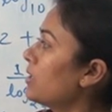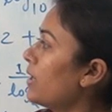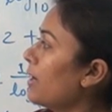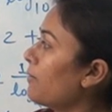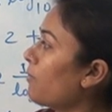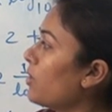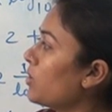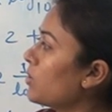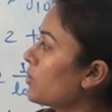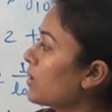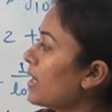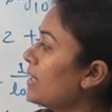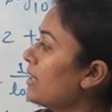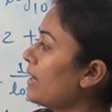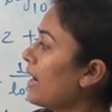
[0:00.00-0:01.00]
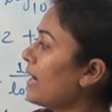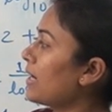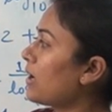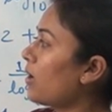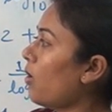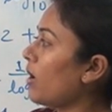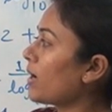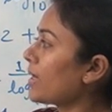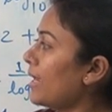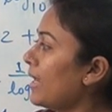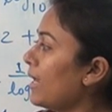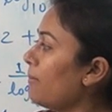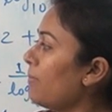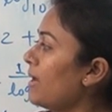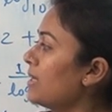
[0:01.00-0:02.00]
Therefore you can write log
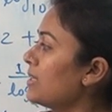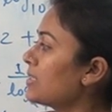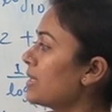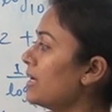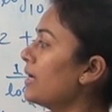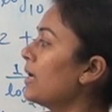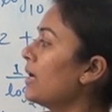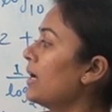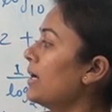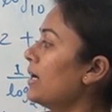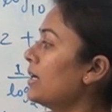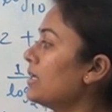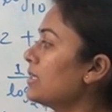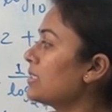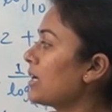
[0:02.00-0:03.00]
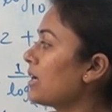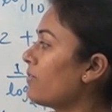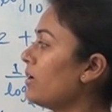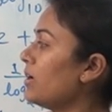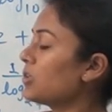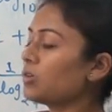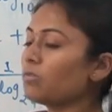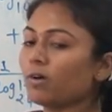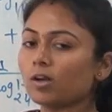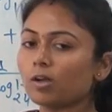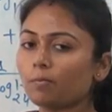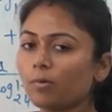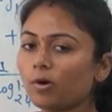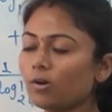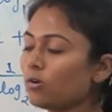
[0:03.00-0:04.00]
a base a, it is equal to 1
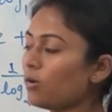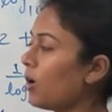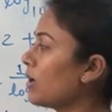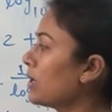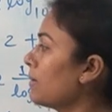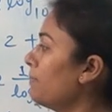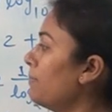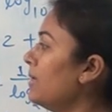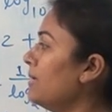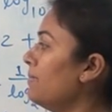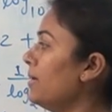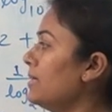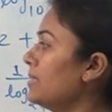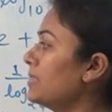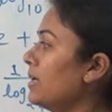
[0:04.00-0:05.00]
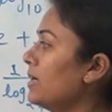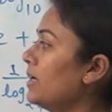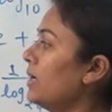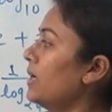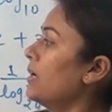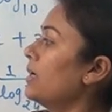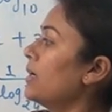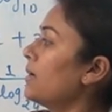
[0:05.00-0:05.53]
upon log b base a.